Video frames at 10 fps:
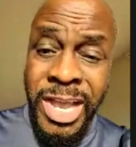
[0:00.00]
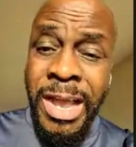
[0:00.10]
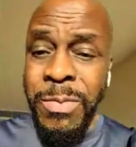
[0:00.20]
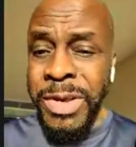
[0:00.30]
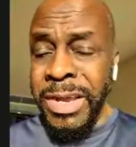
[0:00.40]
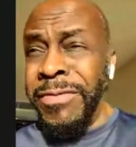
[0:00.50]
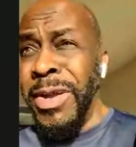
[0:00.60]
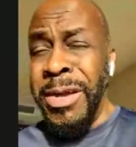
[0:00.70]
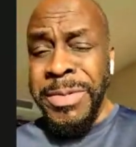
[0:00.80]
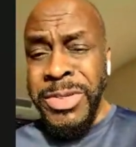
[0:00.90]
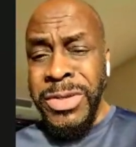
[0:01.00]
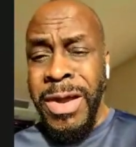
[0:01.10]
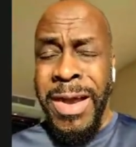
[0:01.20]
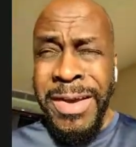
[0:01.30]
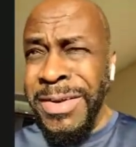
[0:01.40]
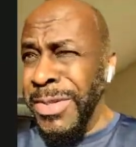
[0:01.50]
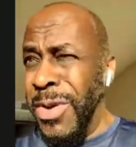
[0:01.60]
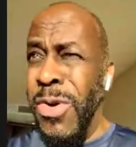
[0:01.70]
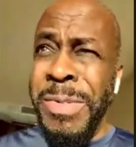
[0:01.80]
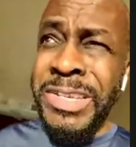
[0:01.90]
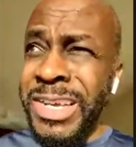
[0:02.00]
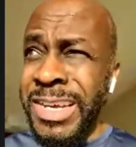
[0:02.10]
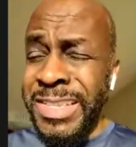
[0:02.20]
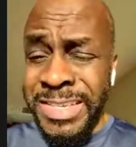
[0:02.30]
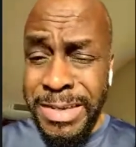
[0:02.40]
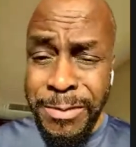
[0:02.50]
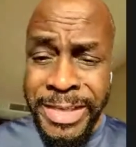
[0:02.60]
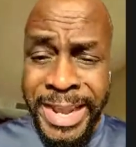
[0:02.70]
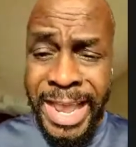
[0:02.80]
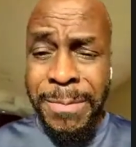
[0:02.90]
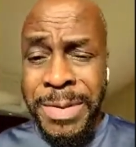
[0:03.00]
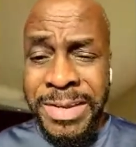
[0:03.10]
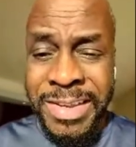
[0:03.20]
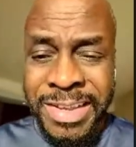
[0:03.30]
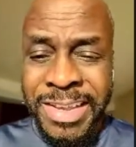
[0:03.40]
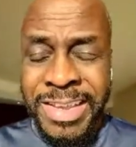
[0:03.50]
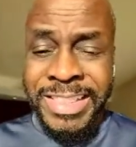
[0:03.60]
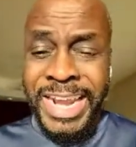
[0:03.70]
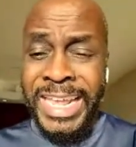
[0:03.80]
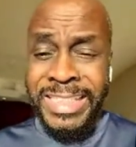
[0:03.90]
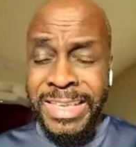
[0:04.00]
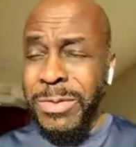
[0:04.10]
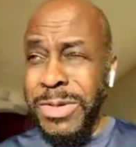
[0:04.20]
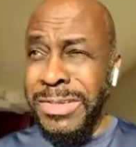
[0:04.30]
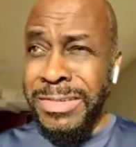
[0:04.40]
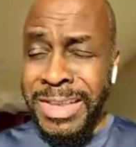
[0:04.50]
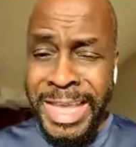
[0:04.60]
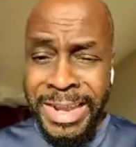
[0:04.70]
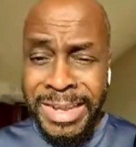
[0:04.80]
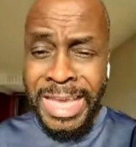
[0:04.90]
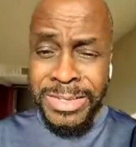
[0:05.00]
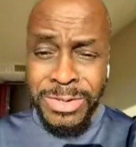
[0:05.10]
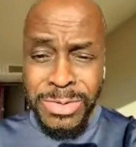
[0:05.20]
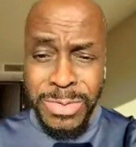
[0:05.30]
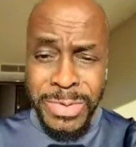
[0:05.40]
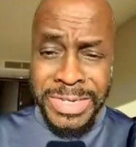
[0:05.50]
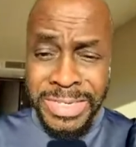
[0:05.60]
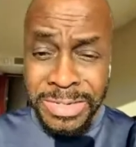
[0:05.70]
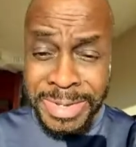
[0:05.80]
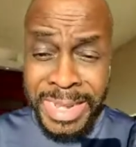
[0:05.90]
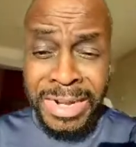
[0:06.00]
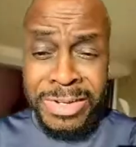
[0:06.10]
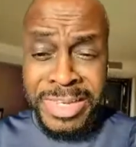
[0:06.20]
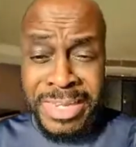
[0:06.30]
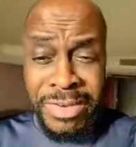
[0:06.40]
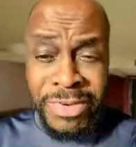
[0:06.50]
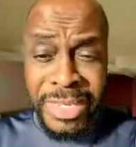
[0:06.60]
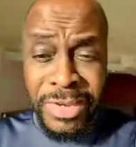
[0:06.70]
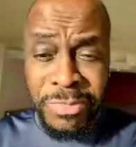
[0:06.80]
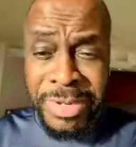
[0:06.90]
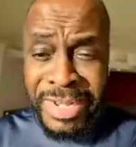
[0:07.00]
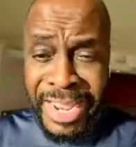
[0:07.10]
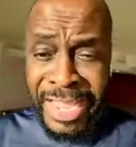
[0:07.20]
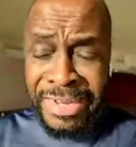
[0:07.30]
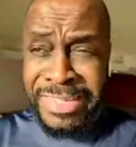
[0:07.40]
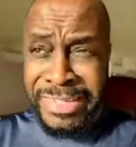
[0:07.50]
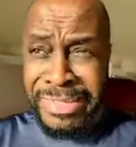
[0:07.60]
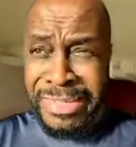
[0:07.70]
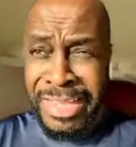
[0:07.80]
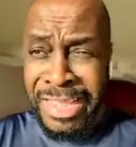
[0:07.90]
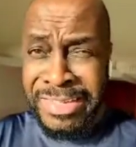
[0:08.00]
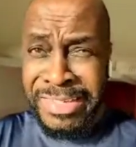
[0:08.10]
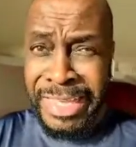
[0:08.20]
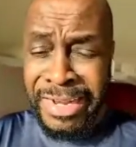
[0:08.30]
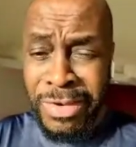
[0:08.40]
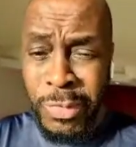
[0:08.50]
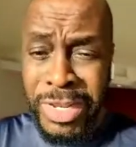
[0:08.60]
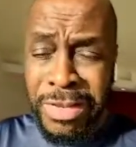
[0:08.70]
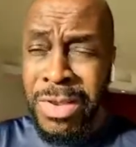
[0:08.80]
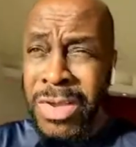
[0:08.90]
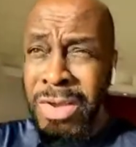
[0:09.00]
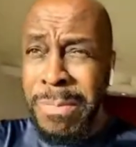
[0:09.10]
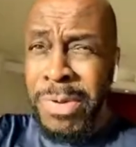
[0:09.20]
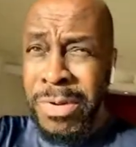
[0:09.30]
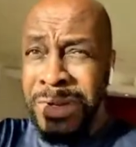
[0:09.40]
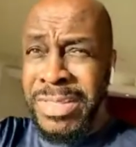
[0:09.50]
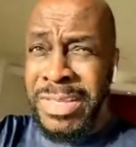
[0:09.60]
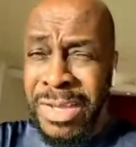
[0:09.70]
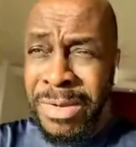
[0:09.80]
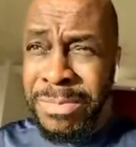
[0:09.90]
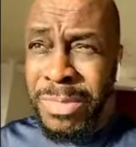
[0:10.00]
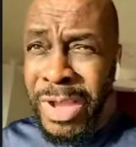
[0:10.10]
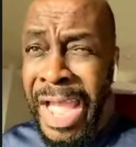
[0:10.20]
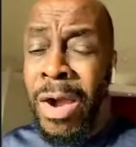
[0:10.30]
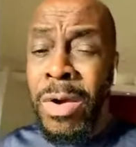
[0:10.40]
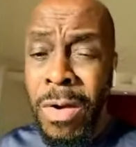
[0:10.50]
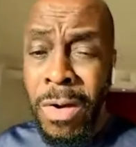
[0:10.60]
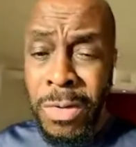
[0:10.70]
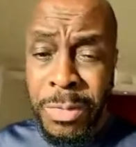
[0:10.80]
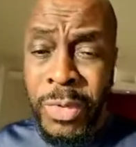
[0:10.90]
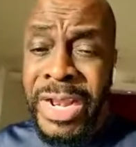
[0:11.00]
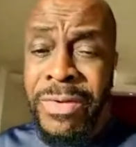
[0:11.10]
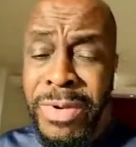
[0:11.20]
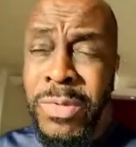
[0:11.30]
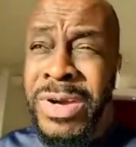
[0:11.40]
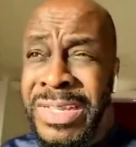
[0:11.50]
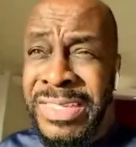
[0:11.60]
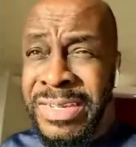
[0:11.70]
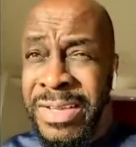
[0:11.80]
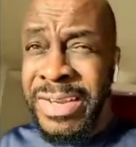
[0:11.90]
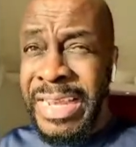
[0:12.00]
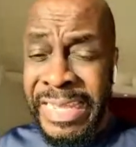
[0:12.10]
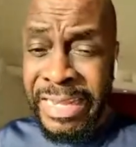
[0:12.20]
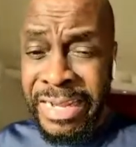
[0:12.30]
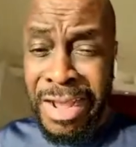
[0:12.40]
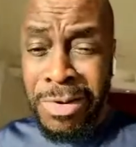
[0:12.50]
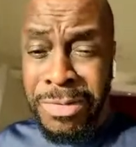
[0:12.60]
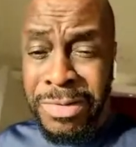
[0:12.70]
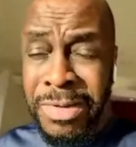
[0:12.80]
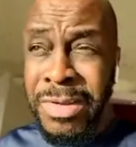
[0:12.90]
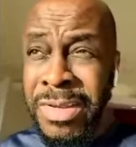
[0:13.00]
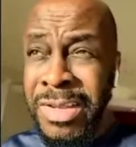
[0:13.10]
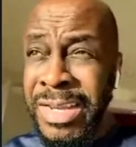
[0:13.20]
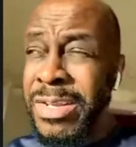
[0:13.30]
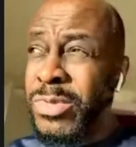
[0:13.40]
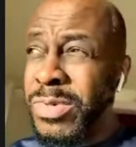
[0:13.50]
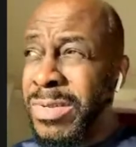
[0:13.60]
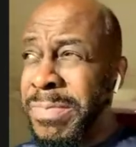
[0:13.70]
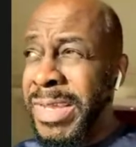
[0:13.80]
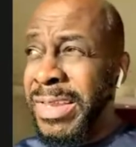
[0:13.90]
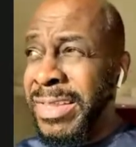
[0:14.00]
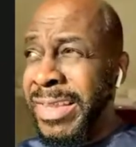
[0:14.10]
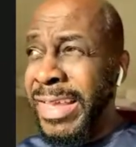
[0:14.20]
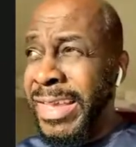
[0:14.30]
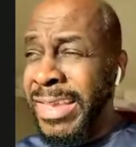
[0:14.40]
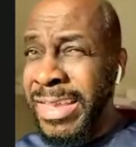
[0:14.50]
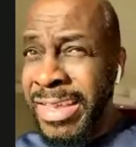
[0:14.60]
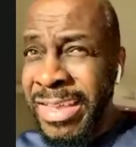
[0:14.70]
job with covering up the scar, and there was a whole bunch of other stuff that happened that I think had a lot to do with racism. The doctor didn't even give me an anesthetic when he poured the alcohol or whatever it was in there to clean it out. And this would have been like